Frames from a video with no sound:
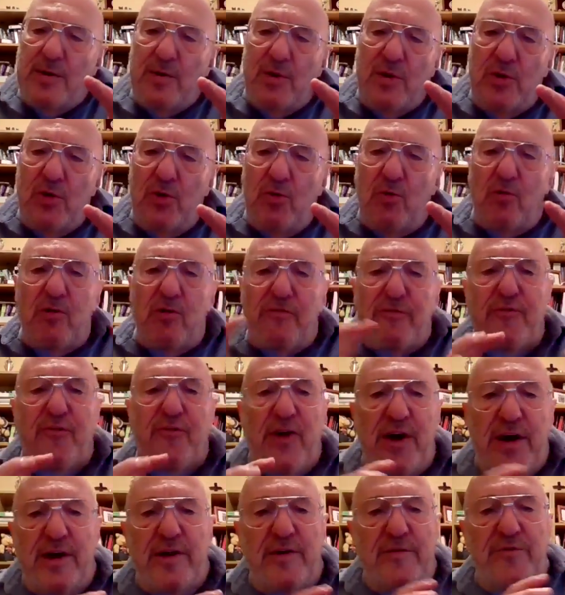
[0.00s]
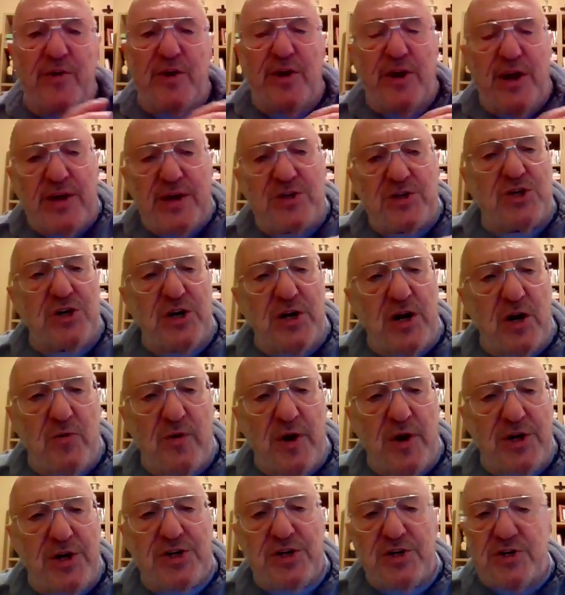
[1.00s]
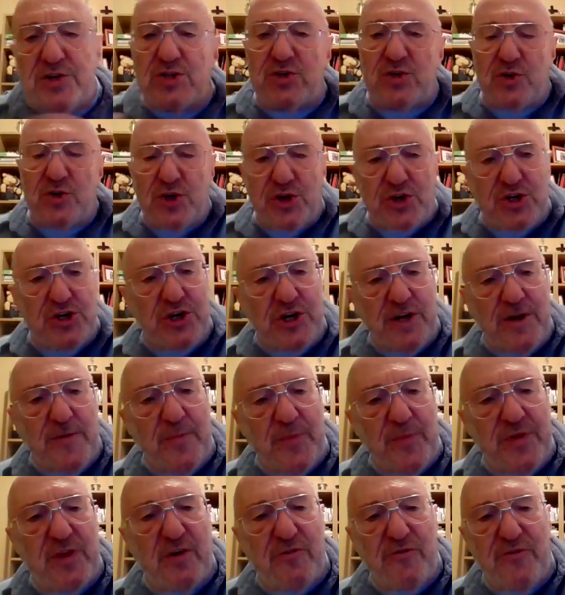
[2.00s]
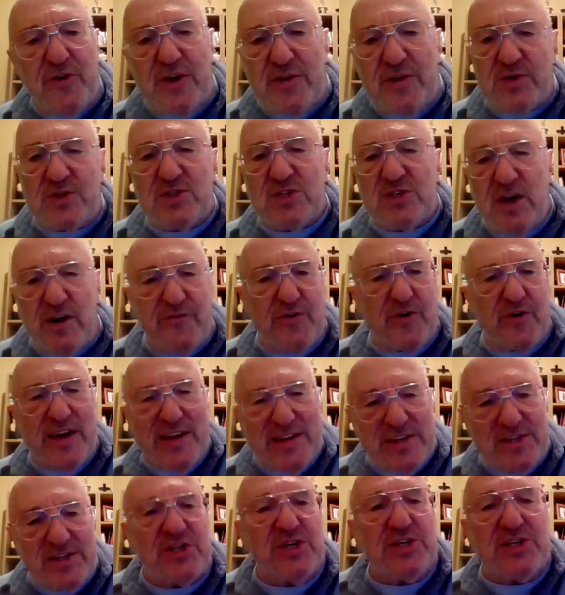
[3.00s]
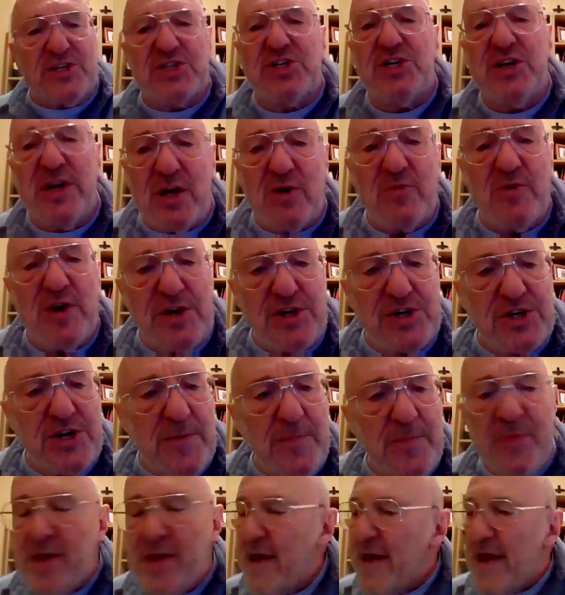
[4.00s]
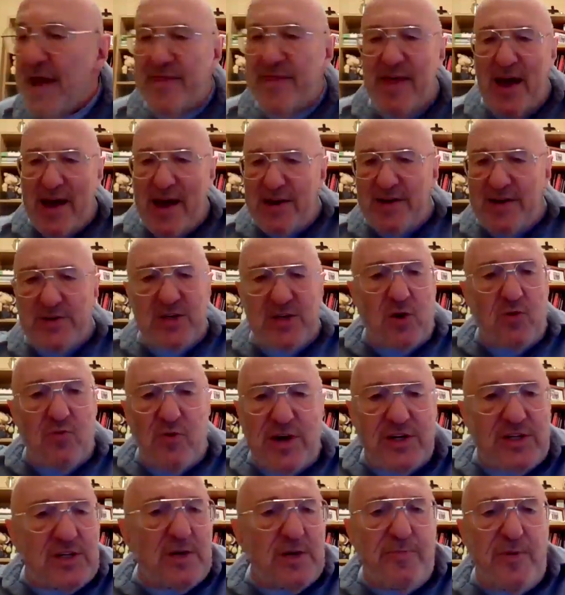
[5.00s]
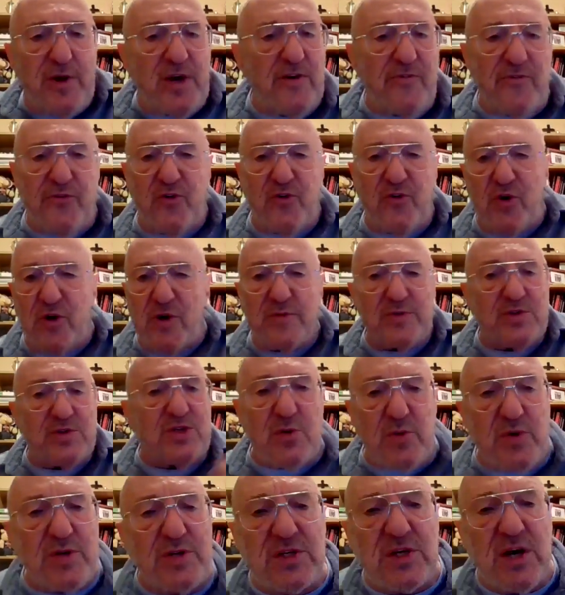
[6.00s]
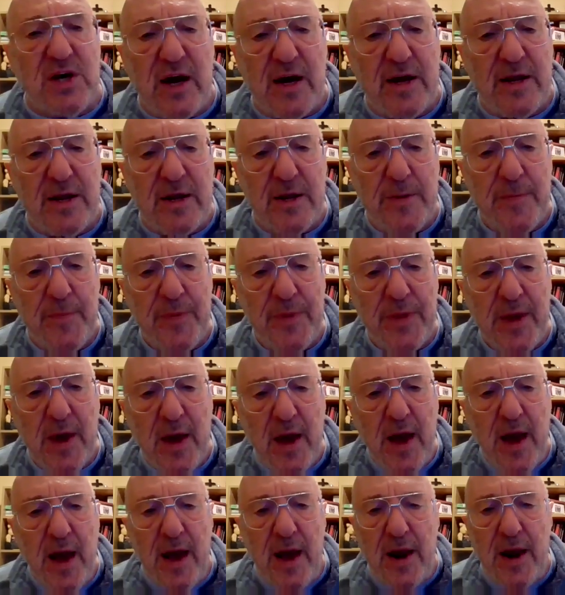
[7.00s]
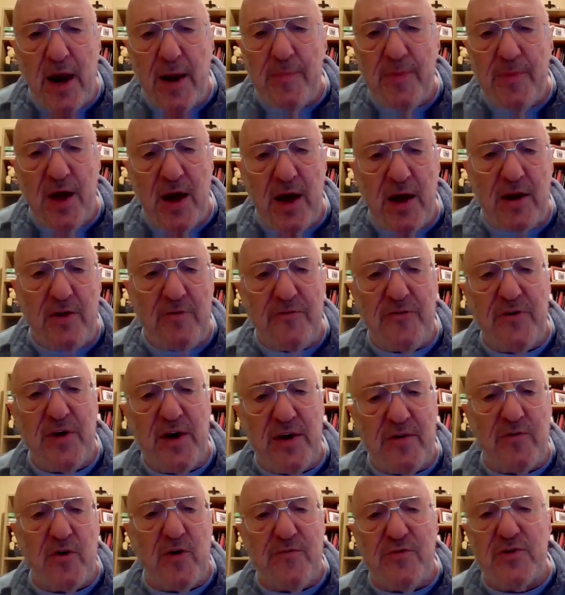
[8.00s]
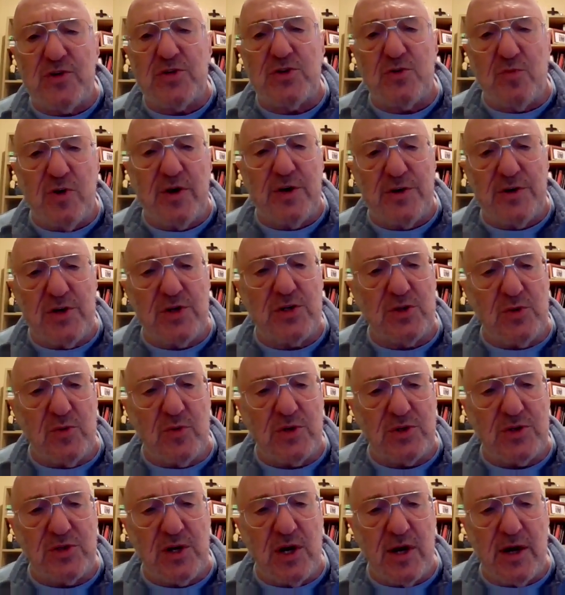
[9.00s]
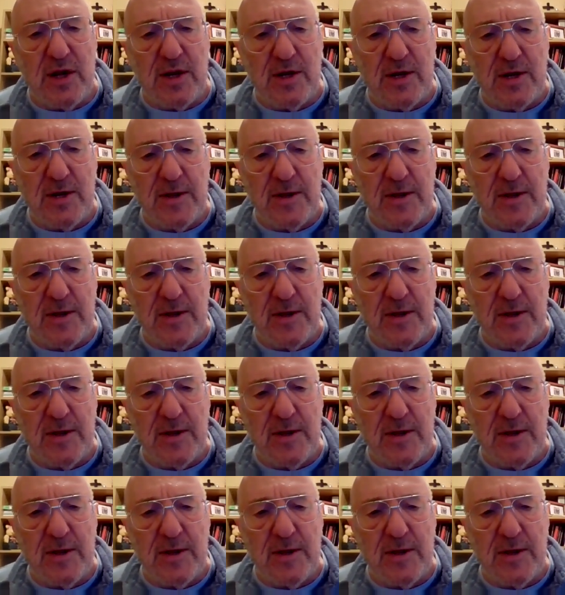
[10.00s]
you're afraid of the next generation, so you shouldn't defend yourself against this generation. That is a recipe for suicide. And I'm not in favor of Israeli suicide.